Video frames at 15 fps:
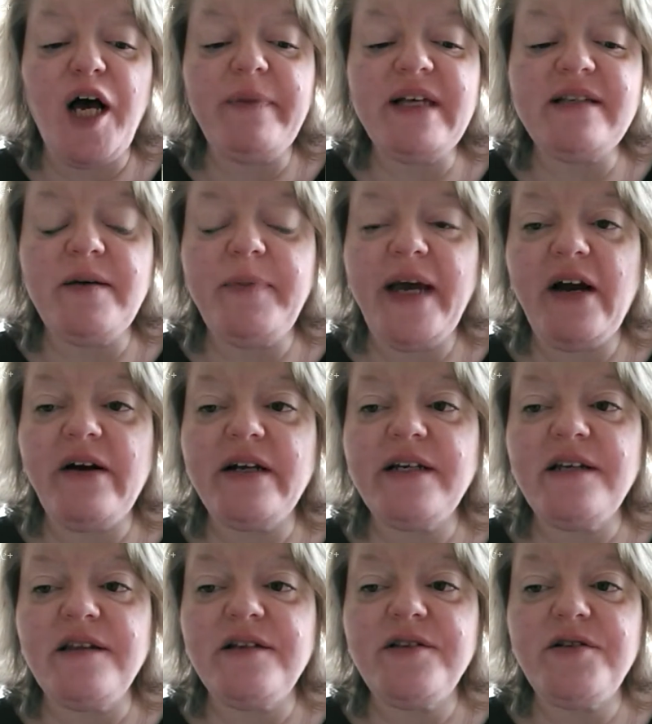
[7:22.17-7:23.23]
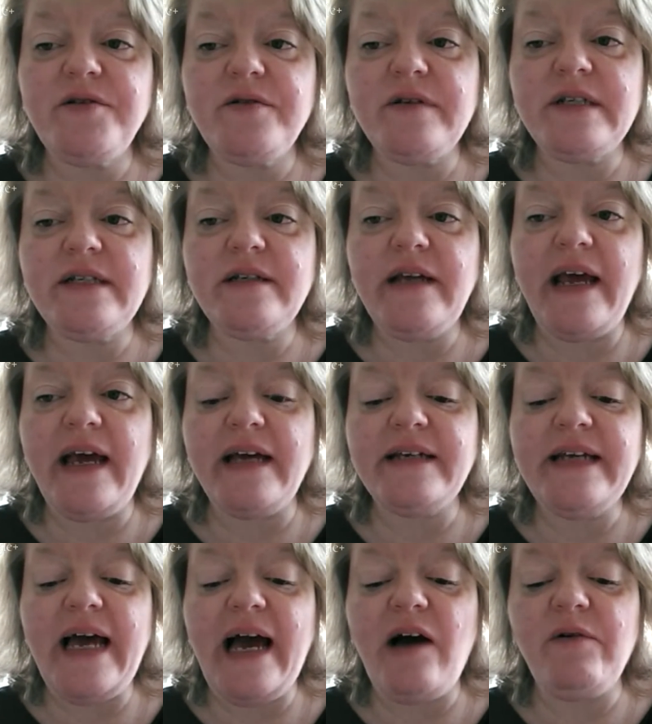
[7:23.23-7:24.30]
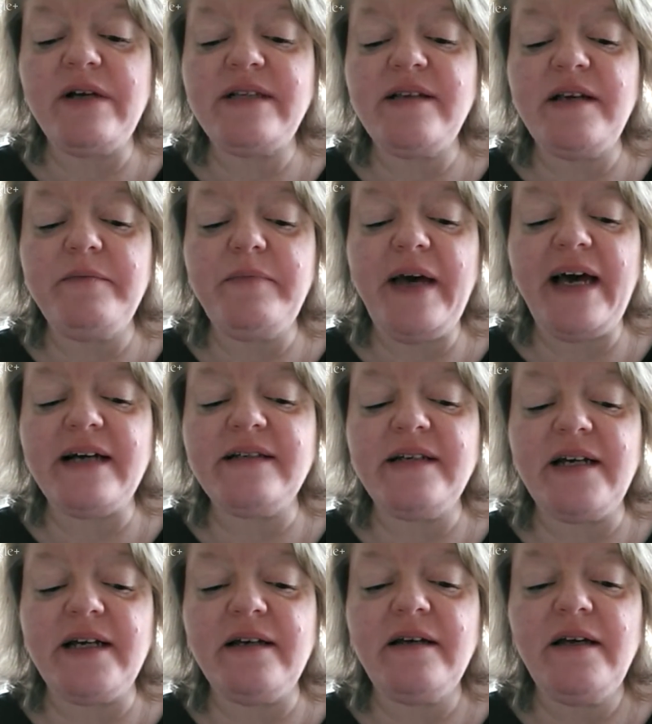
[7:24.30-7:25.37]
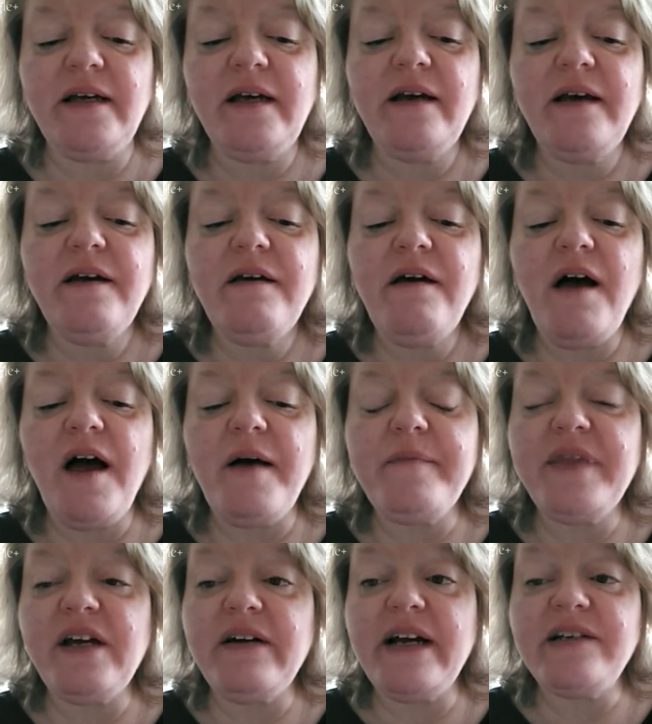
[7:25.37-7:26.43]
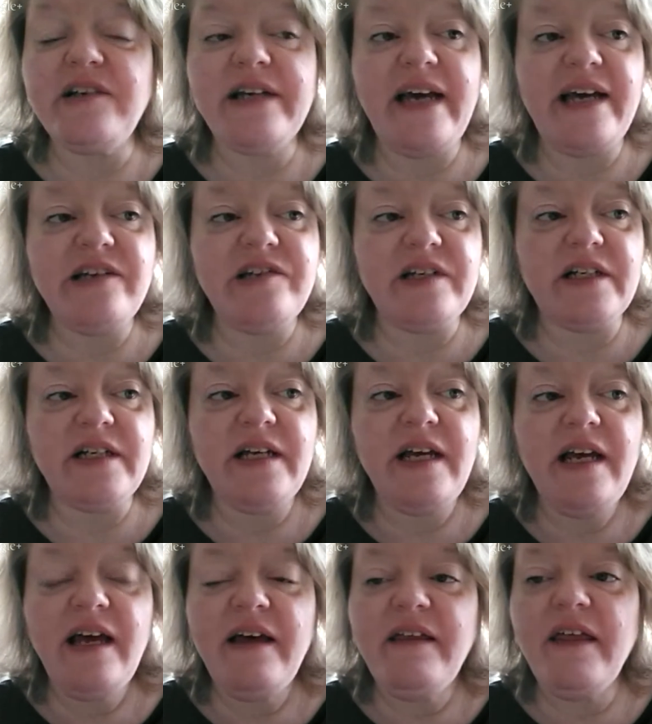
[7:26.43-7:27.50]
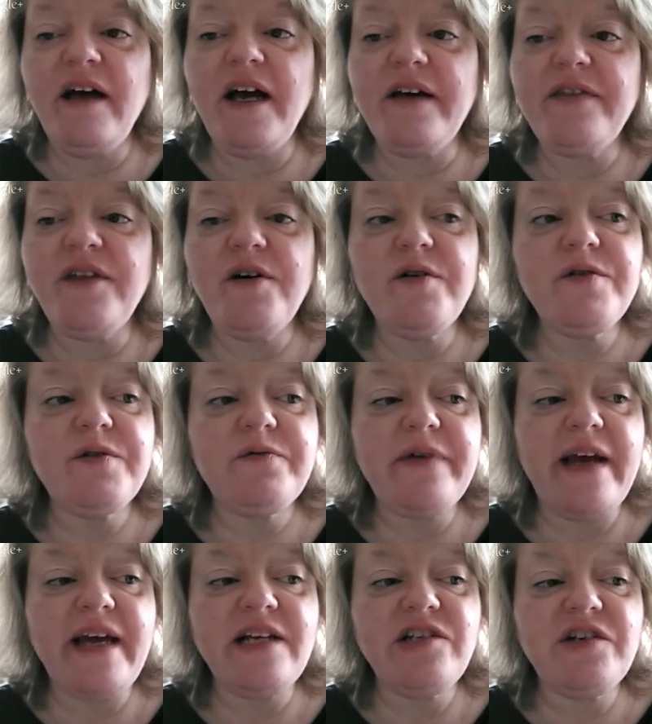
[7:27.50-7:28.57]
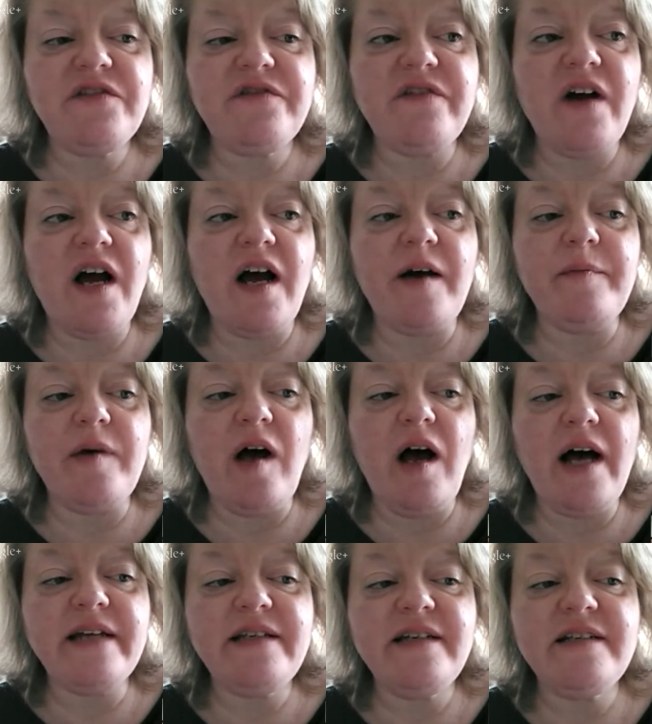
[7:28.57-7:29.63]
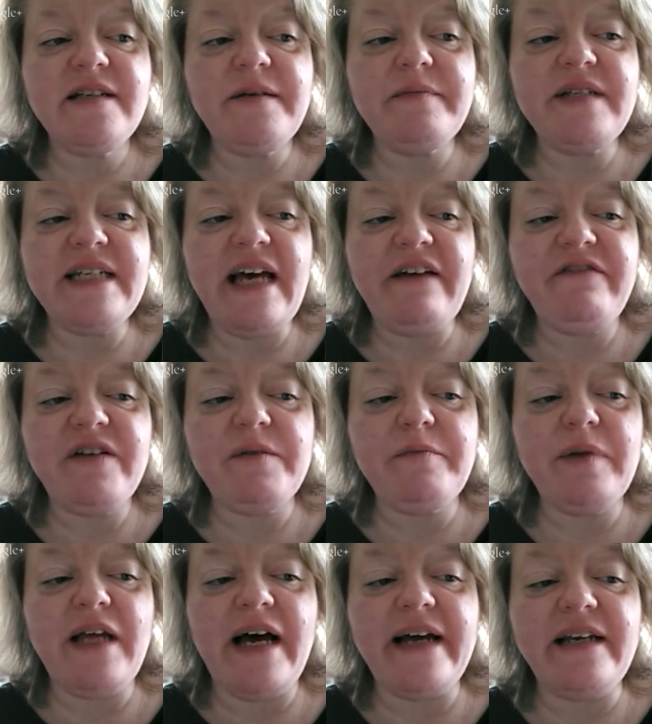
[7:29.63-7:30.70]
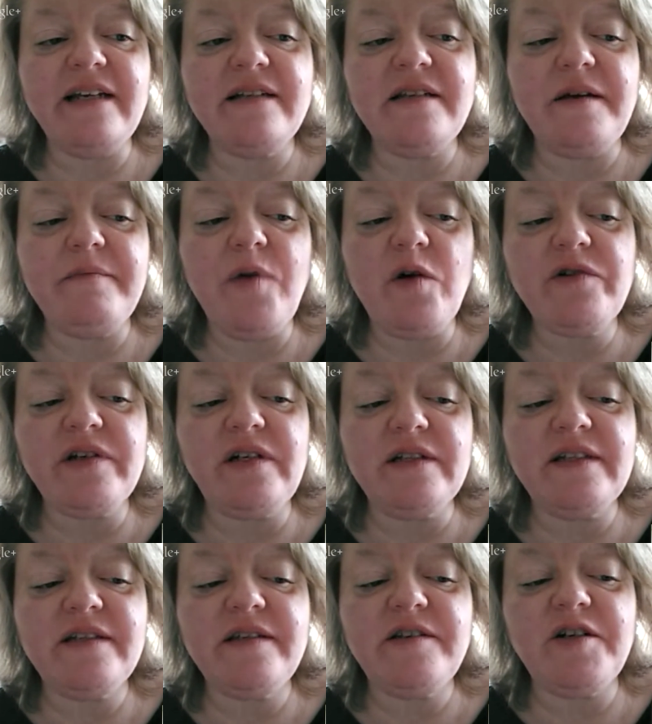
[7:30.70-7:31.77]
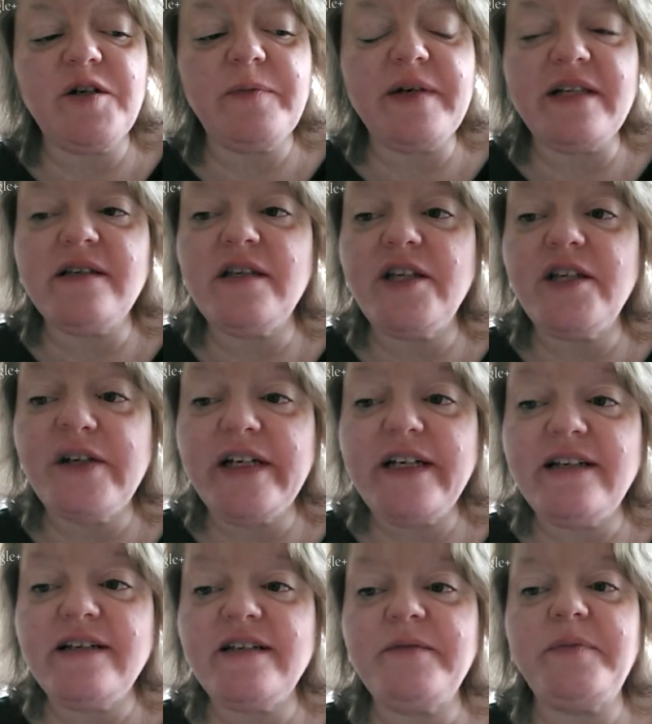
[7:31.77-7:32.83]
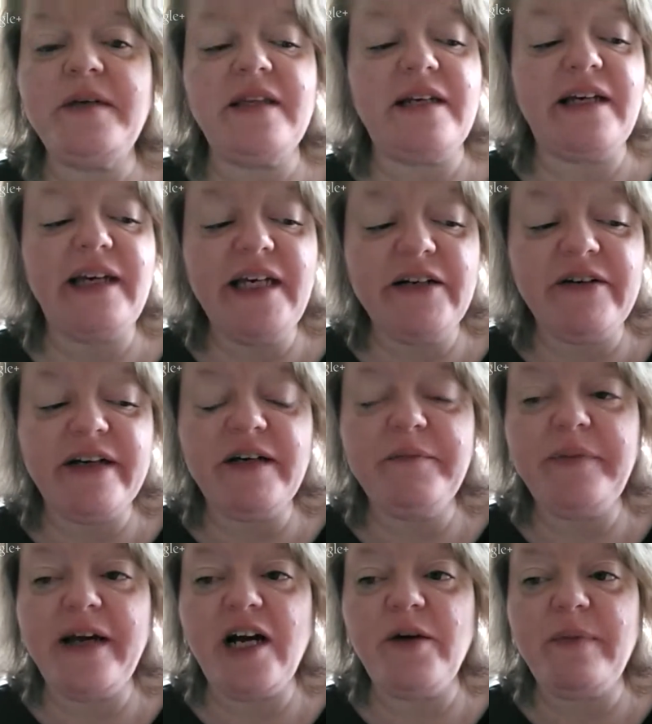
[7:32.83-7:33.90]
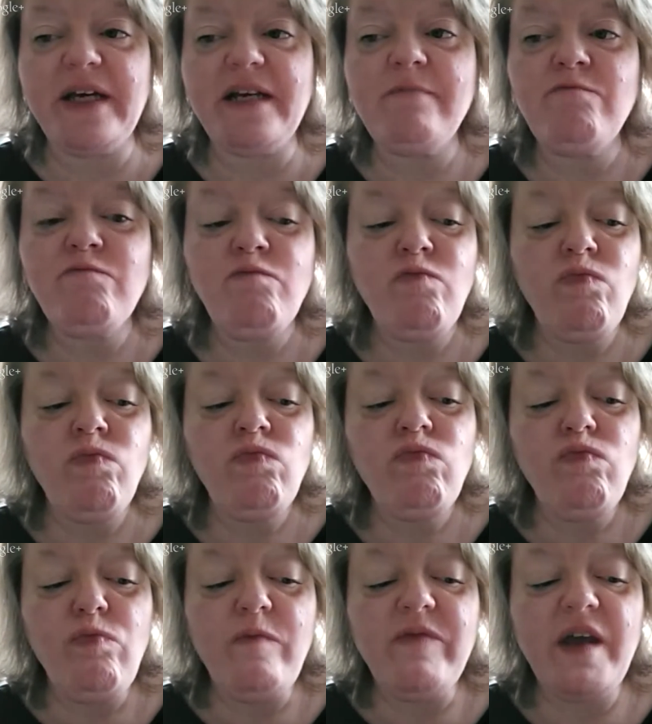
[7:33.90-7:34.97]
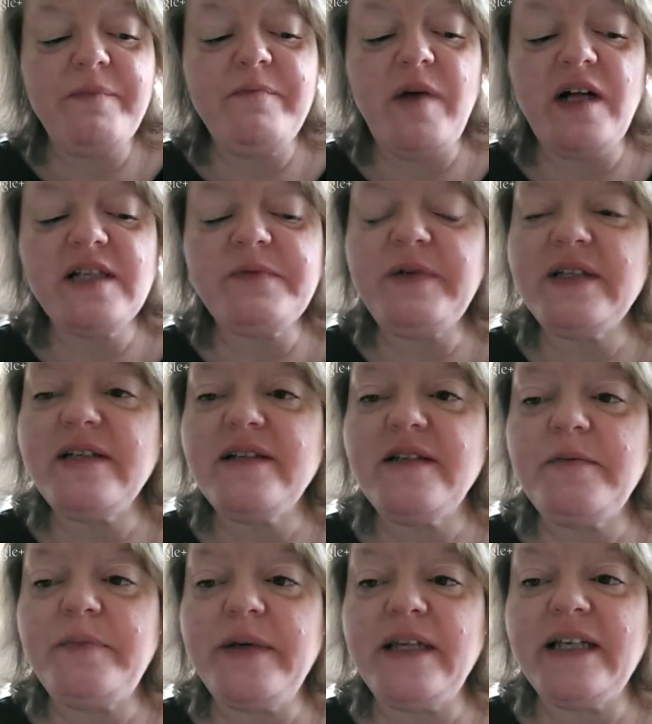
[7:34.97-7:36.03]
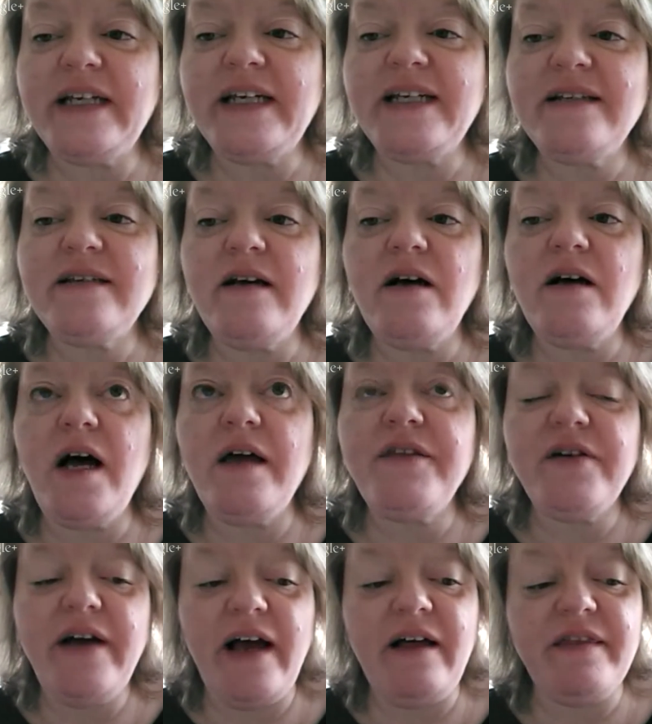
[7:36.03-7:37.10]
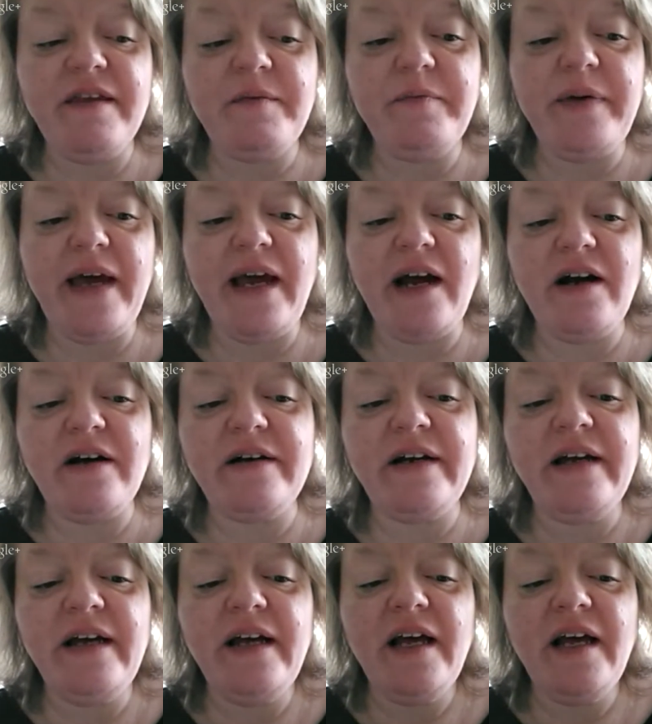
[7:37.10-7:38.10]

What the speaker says: is apparent in the student and how it's impacting their education. Those range from autism, deaf and blindness, emotional disturbance, learning disability, hearing impairment, multiple disabilities, other health impaired,